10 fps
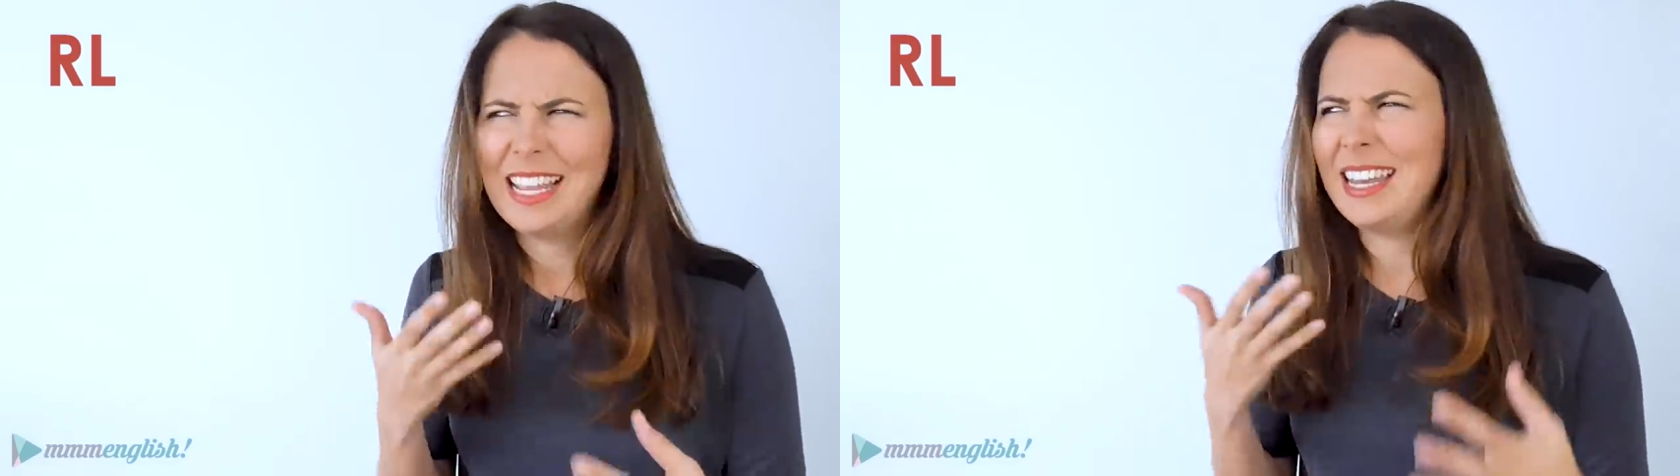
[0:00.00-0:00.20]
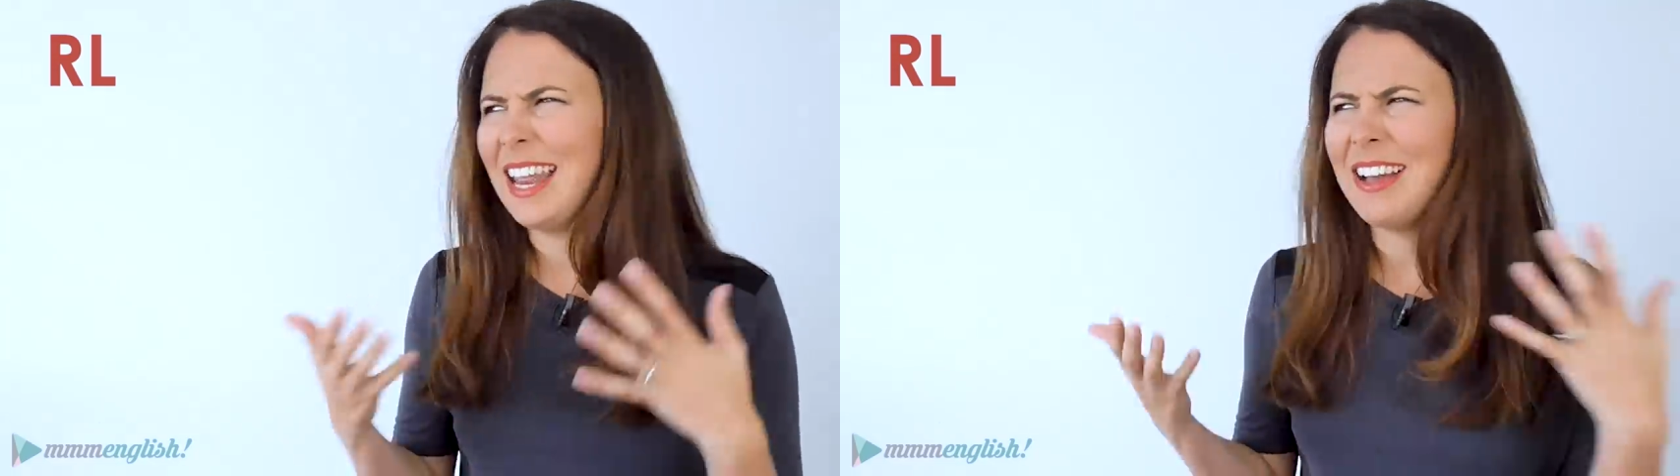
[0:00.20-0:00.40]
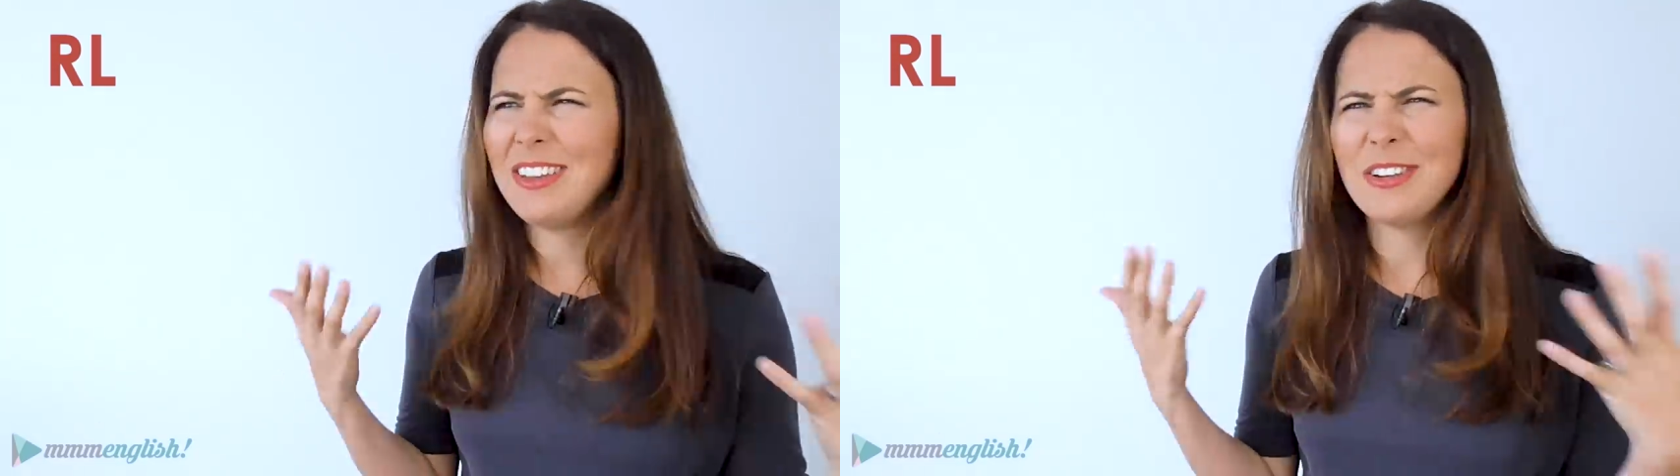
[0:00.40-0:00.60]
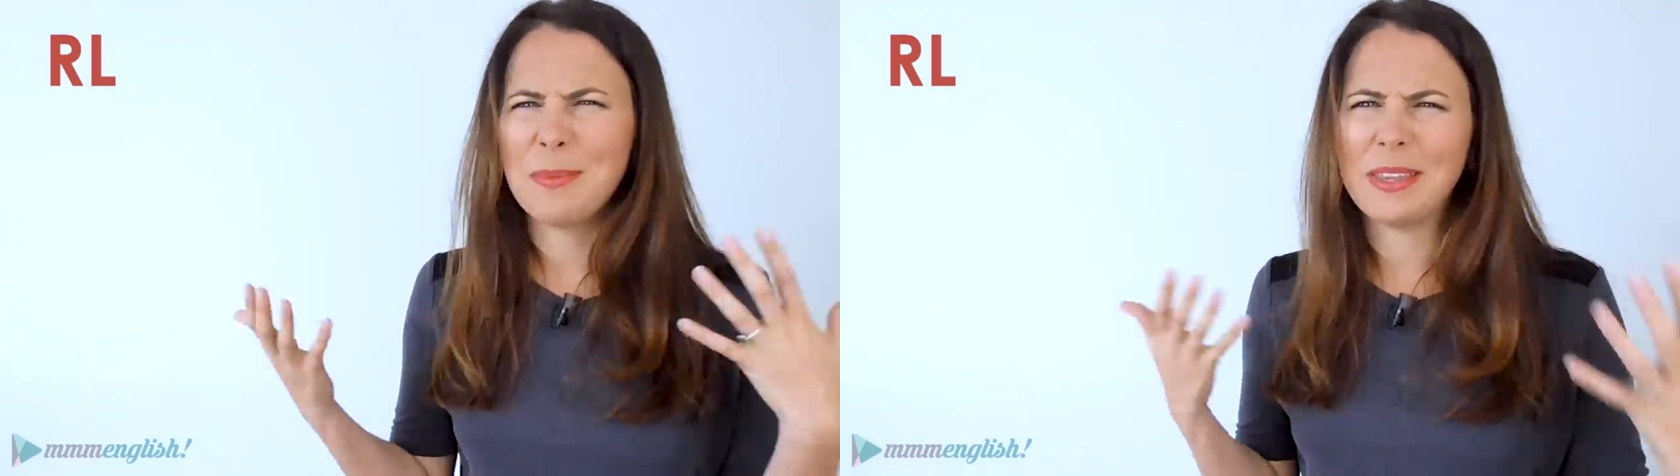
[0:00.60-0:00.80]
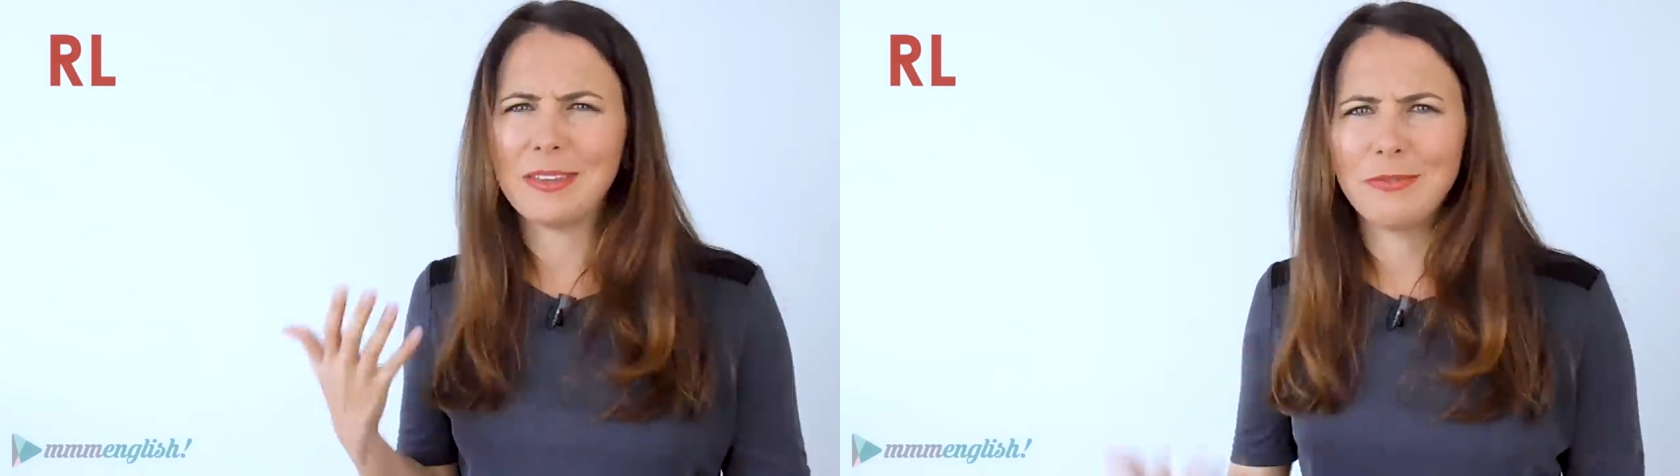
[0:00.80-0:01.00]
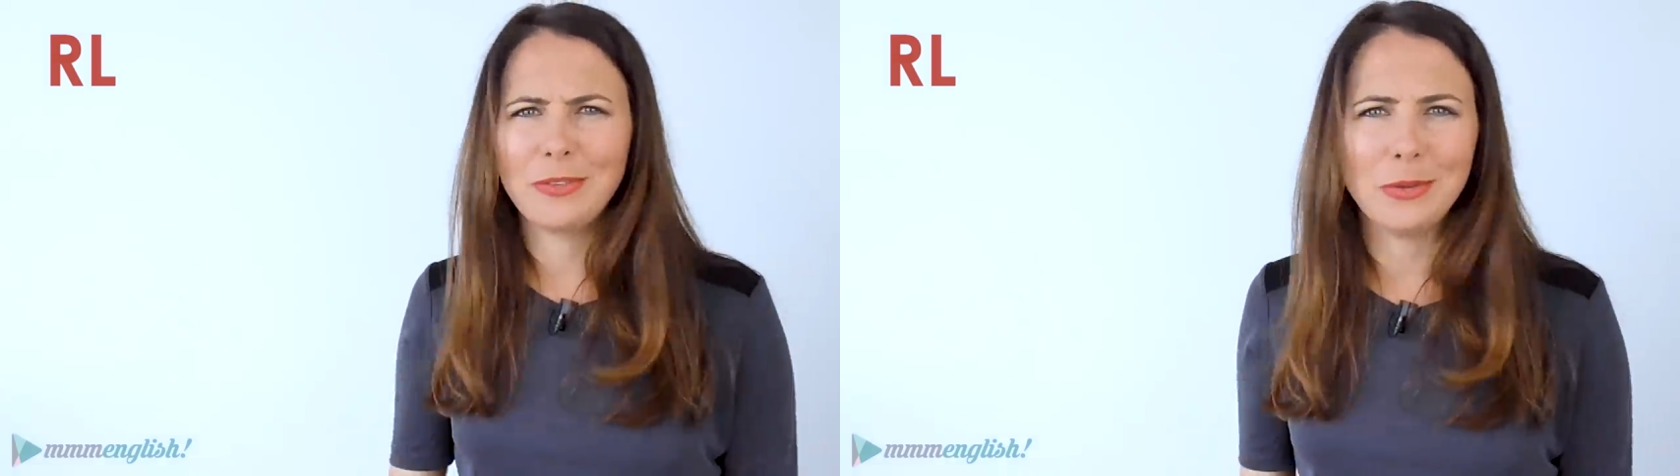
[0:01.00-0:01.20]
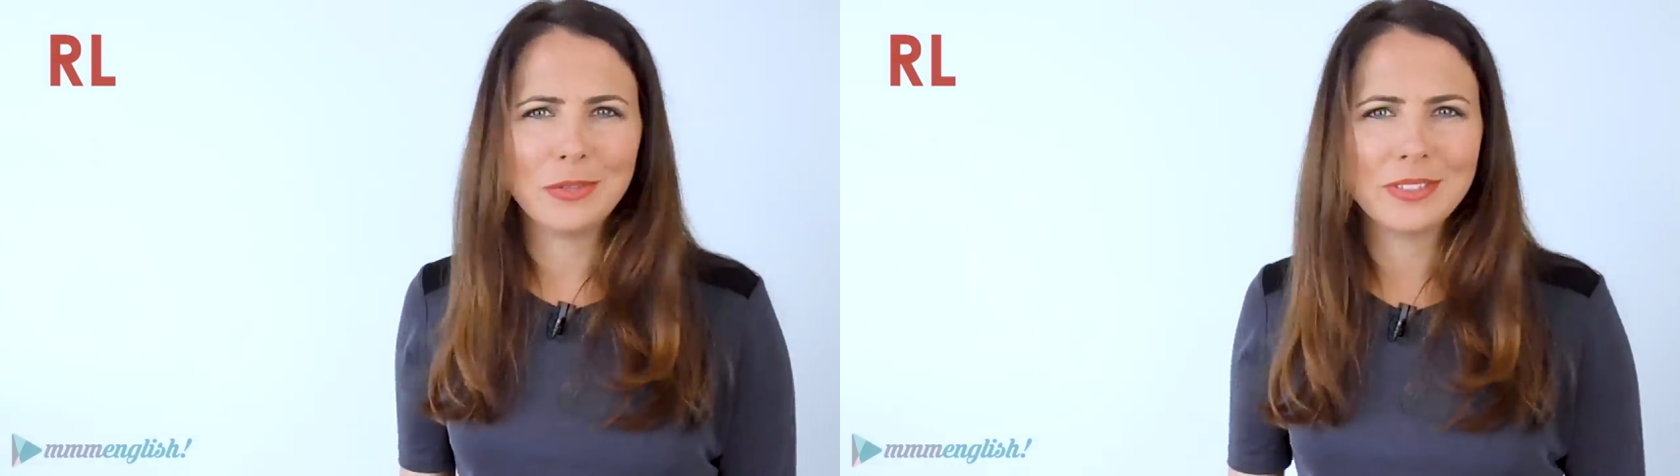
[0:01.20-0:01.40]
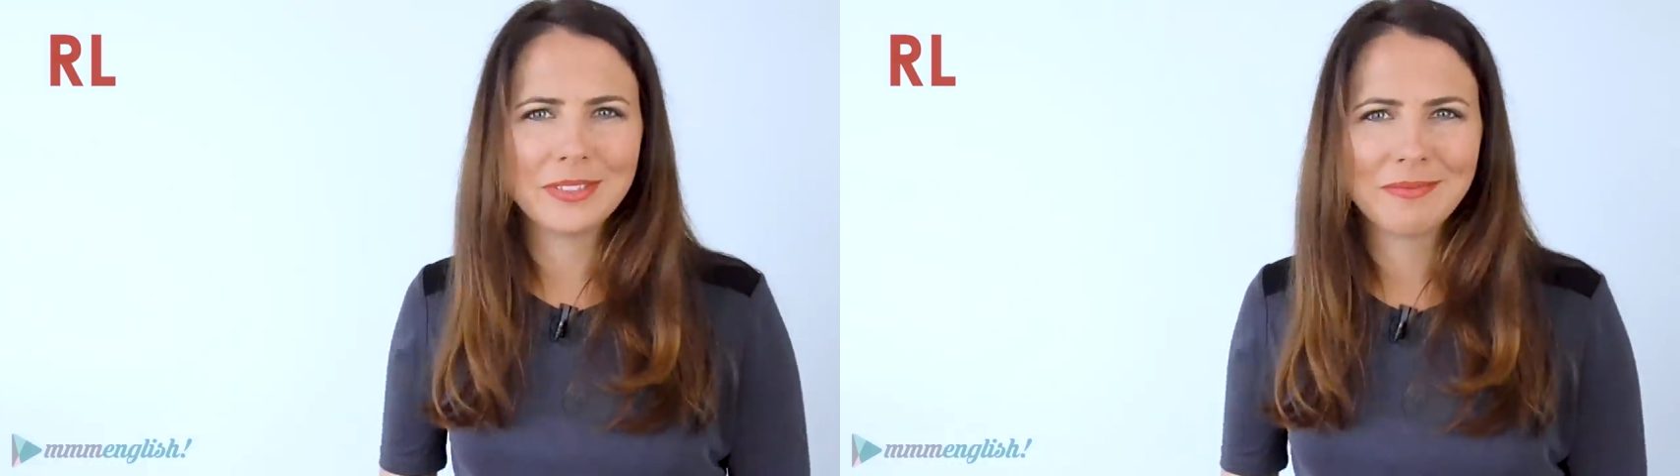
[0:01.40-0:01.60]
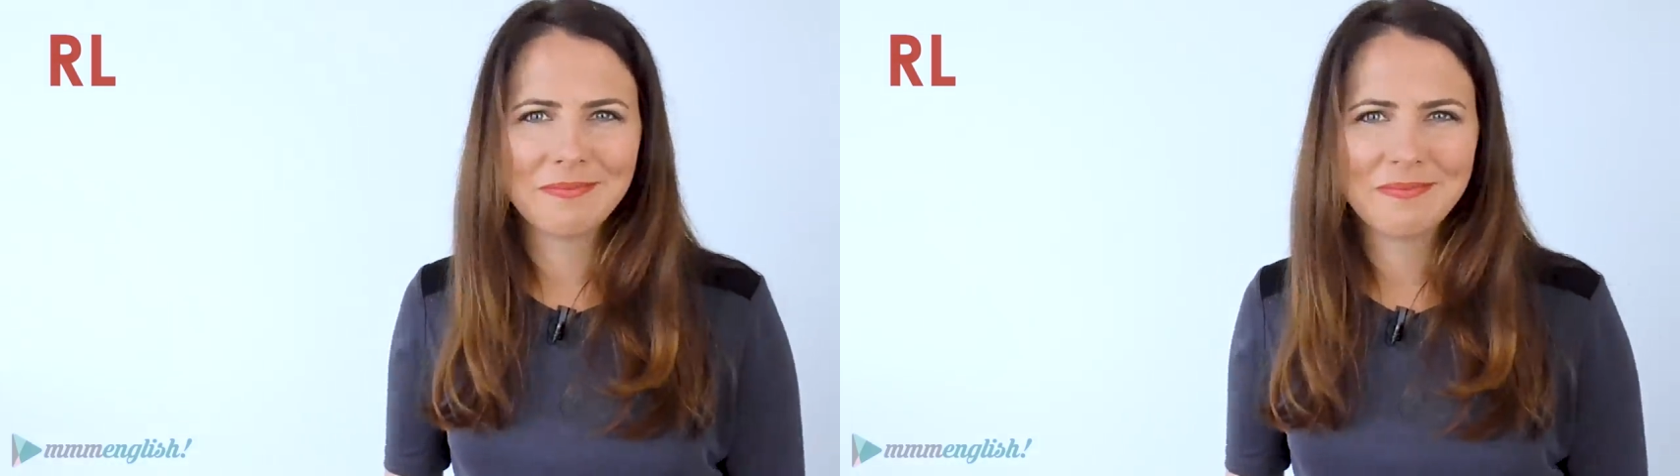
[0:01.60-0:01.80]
and now you're a bit confused.